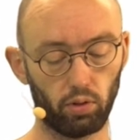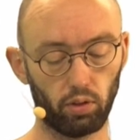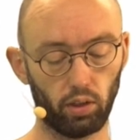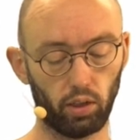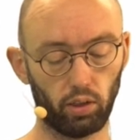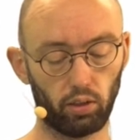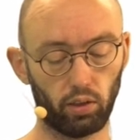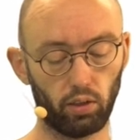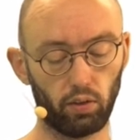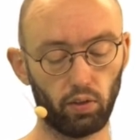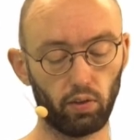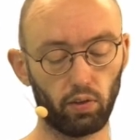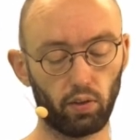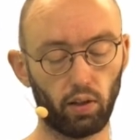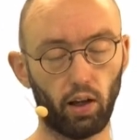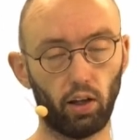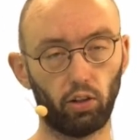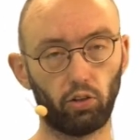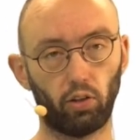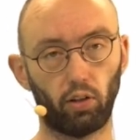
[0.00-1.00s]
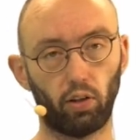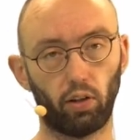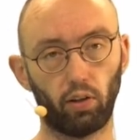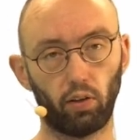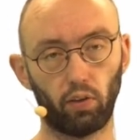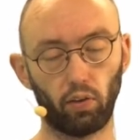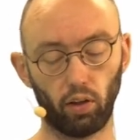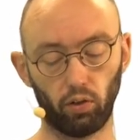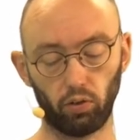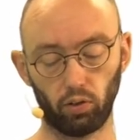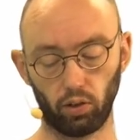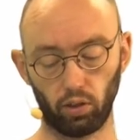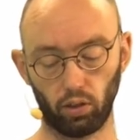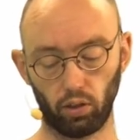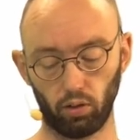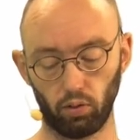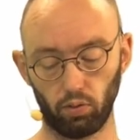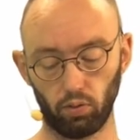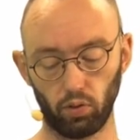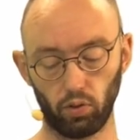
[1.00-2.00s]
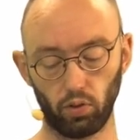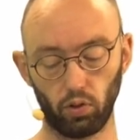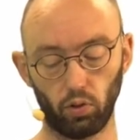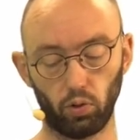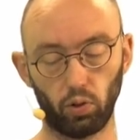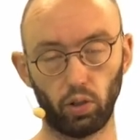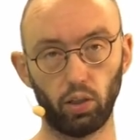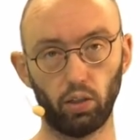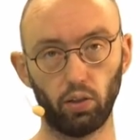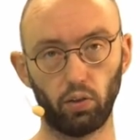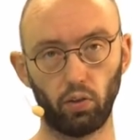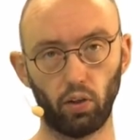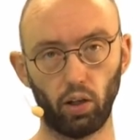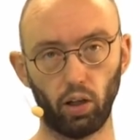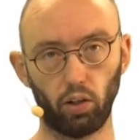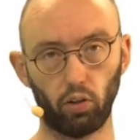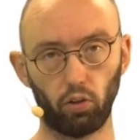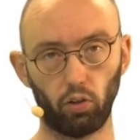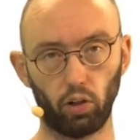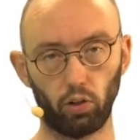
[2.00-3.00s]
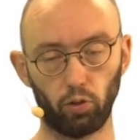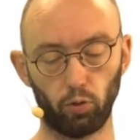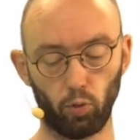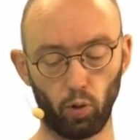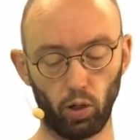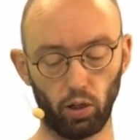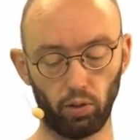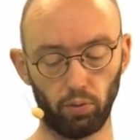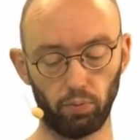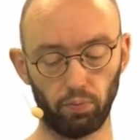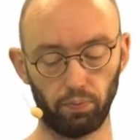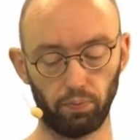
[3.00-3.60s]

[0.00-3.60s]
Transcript: and this is larger than the 17. So here's an entry of 1.